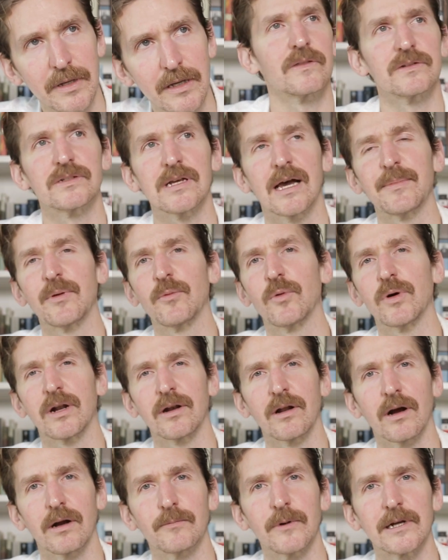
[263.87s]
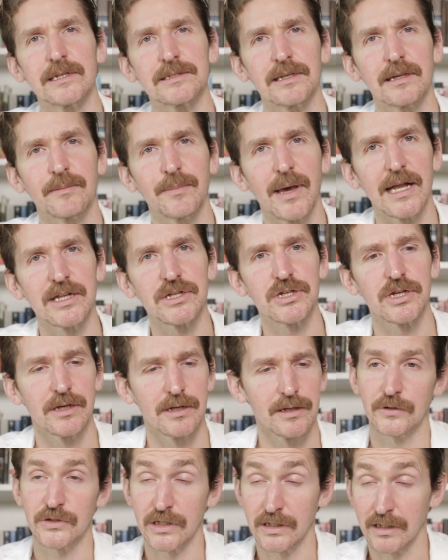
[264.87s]
The time he won an arm wrestling match,
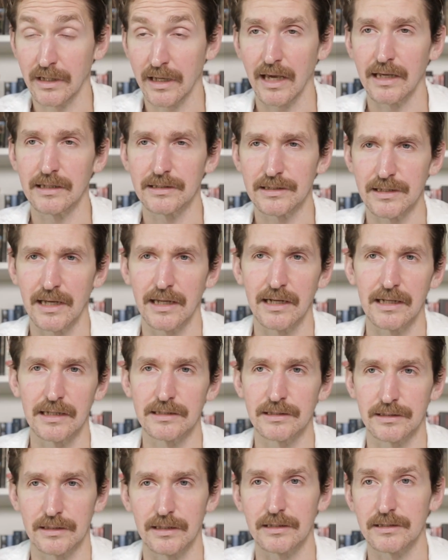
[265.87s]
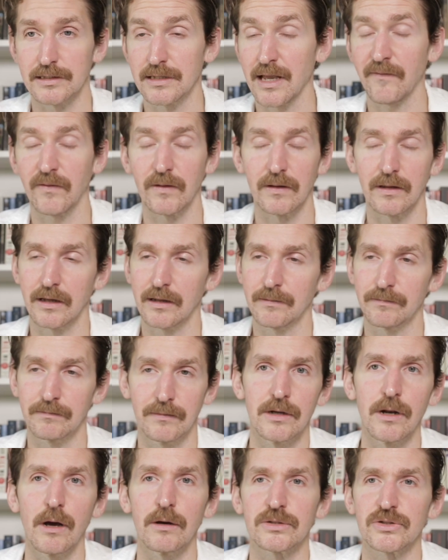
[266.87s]
which indicates that he's definitely
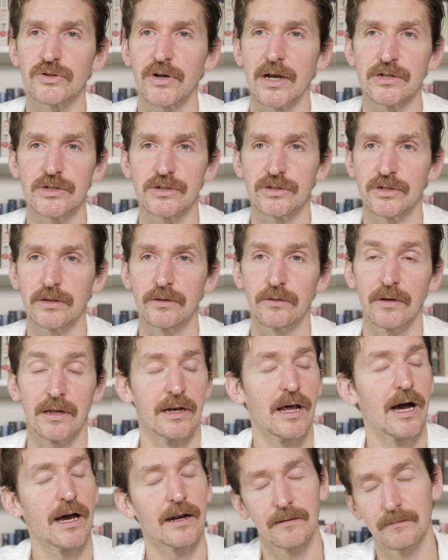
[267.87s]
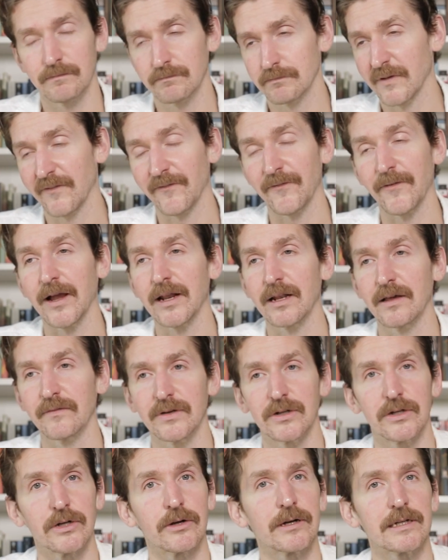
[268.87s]
no stranger to and not afraid of
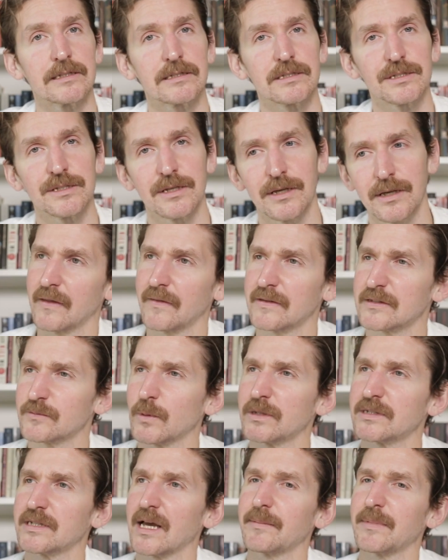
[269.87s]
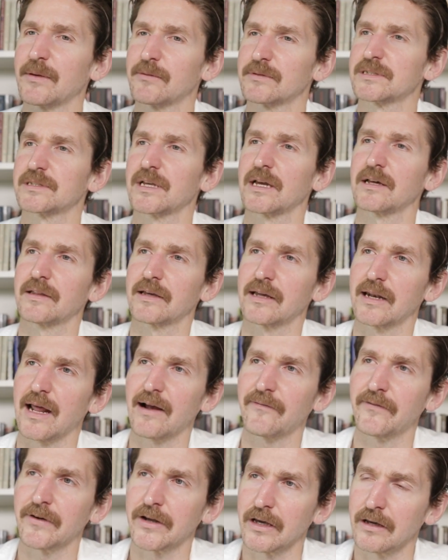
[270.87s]
endurance. And this one time he was sailing in
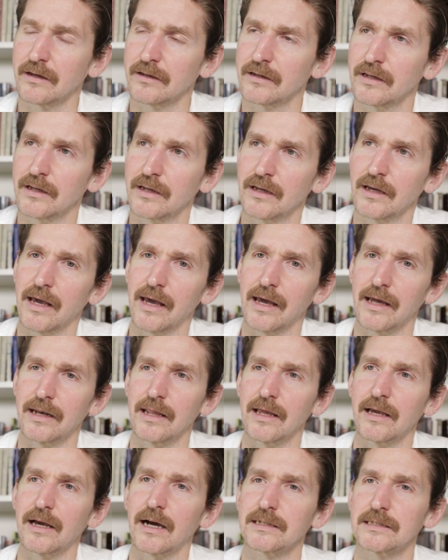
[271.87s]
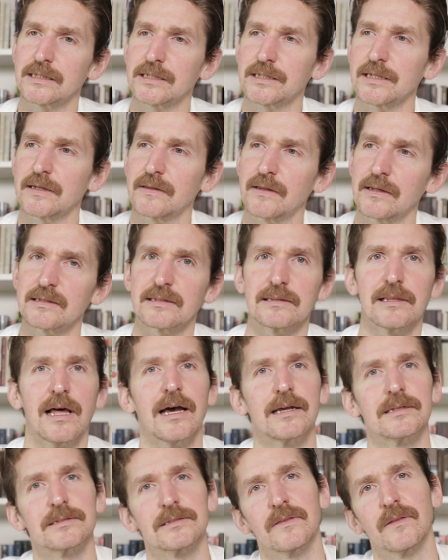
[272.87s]
Africa and he got to see these
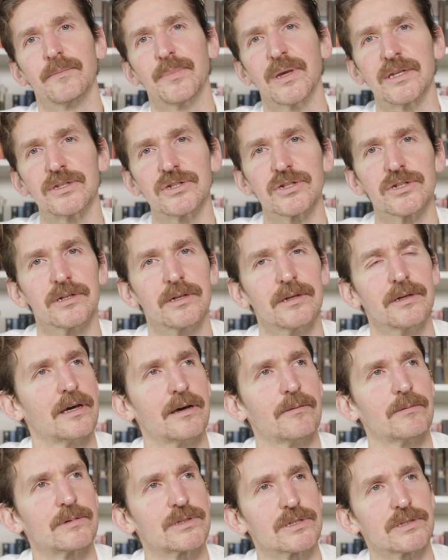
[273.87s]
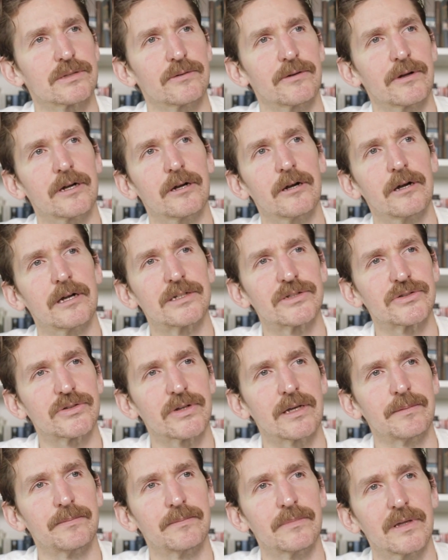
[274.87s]
lions on the beach, which is a recurring
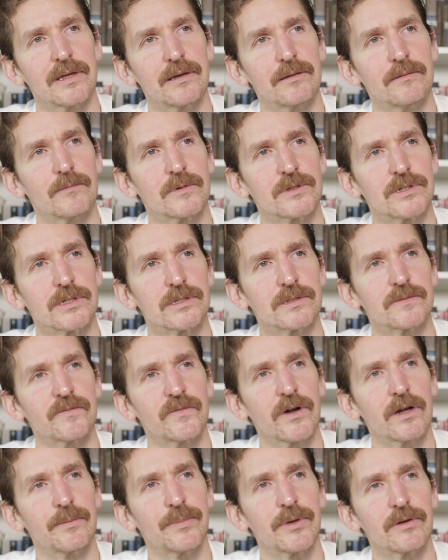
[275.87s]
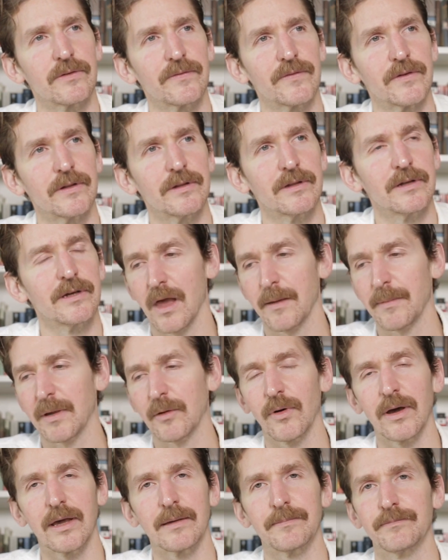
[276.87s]
dream and which is very beautiful.
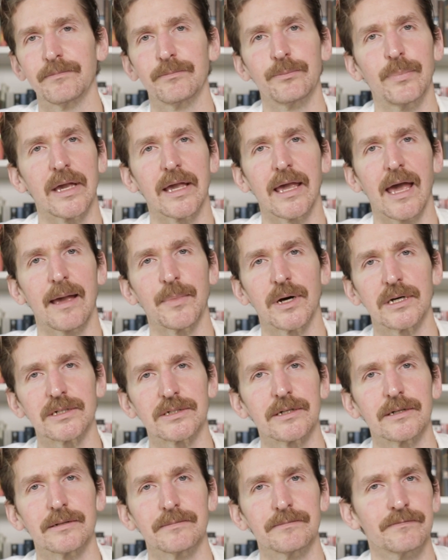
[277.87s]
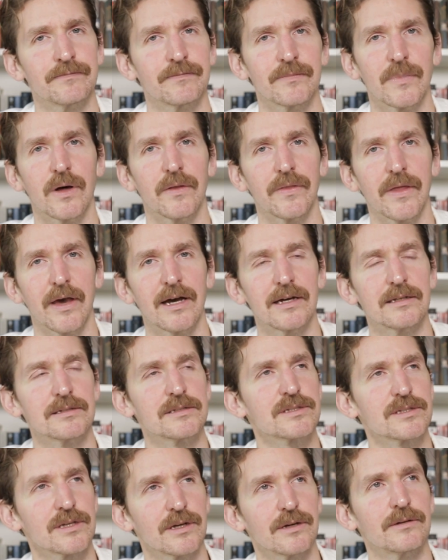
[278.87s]
Hemingway, big game hunter, all that,
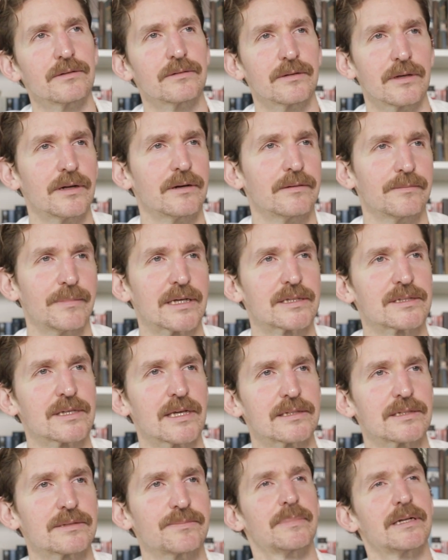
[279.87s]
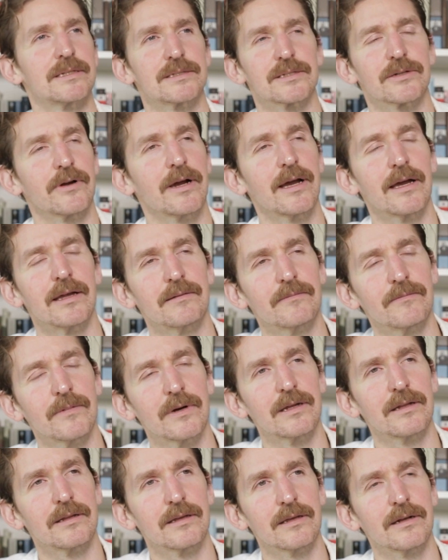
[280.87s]
so it makes sense. But it's great
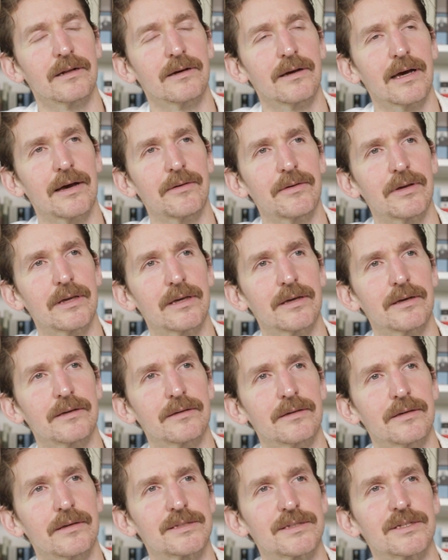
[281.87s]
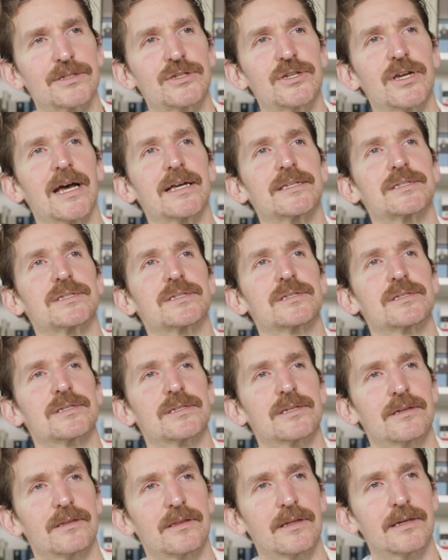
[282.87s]
how he suggests
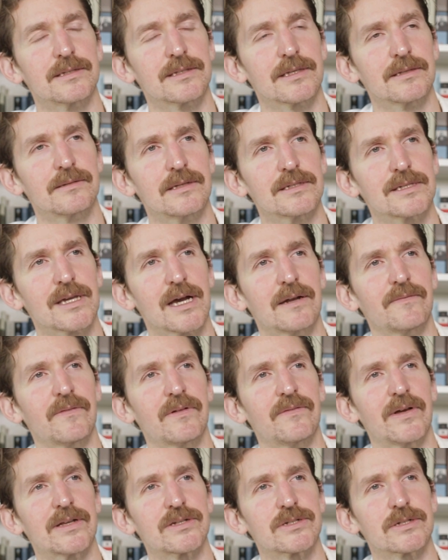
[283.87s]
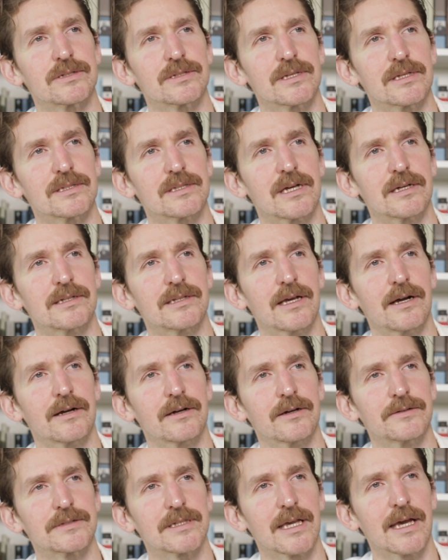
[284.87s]
these kind of adventures that
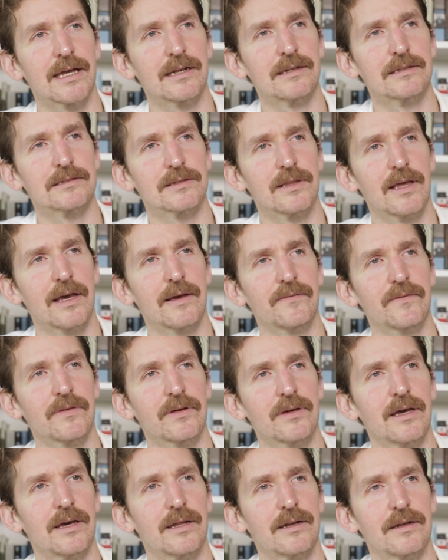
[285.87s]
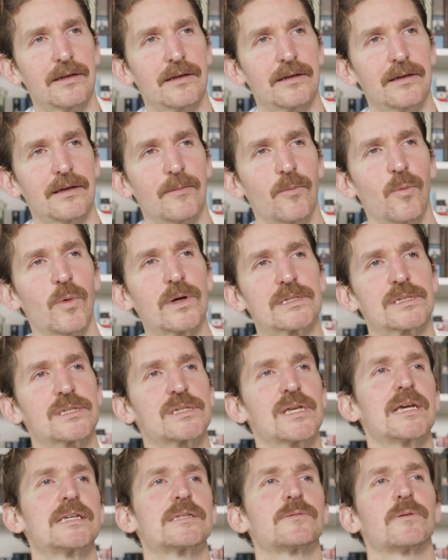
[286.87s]
Santiago has had in his life, and what
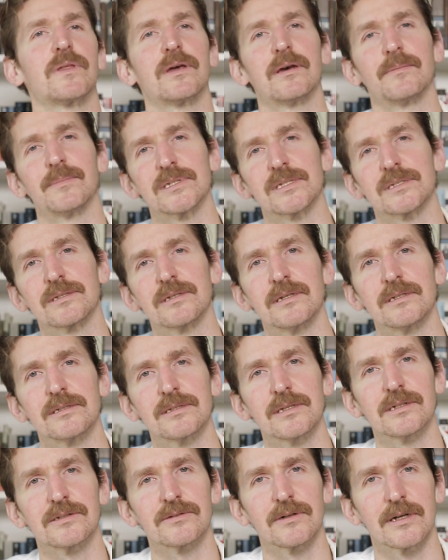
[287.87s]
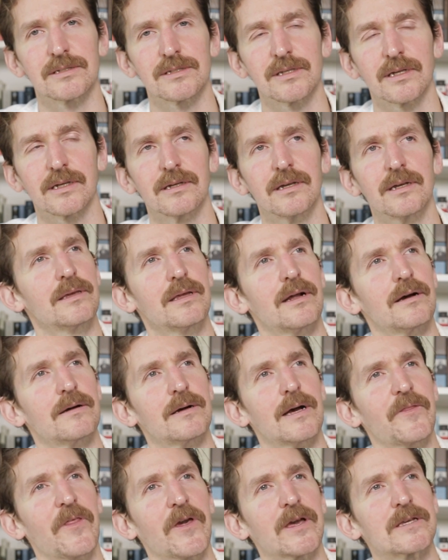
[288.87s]
stays with him is interesting.
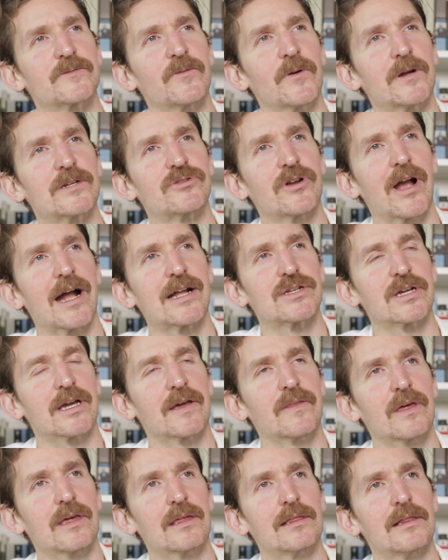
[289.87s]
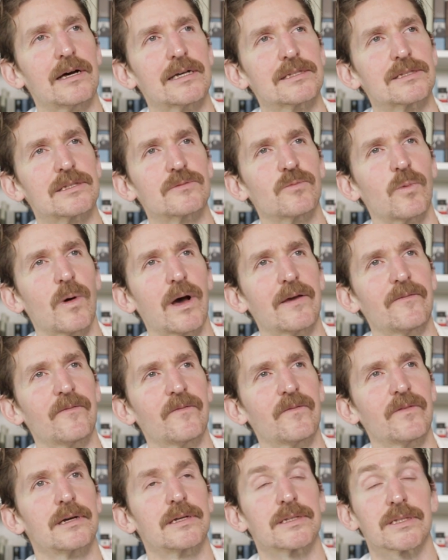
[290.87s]
I think it's very tragic. I think he lost his
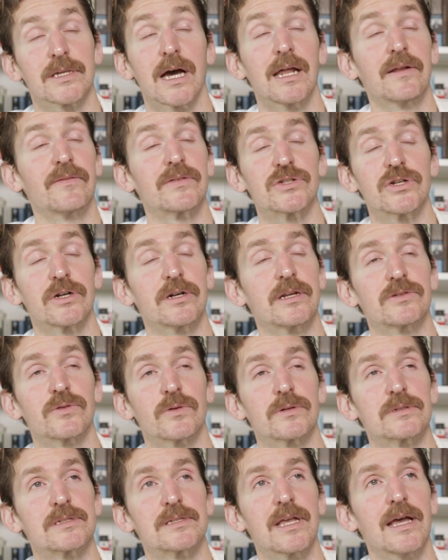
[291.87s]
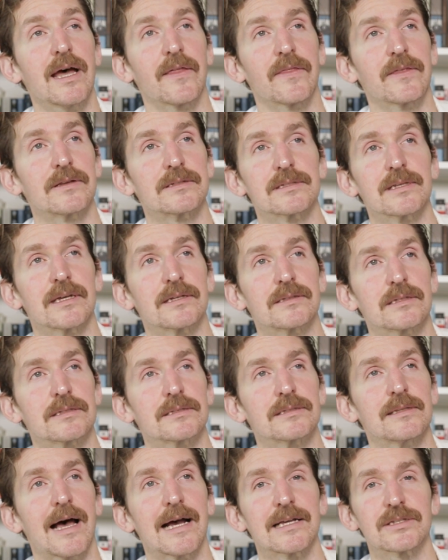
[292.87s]
wife. It's kind of a journey towards death. It's like this
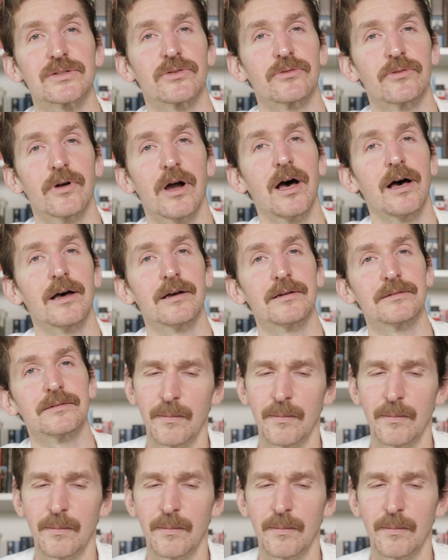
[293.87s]
last hurrah.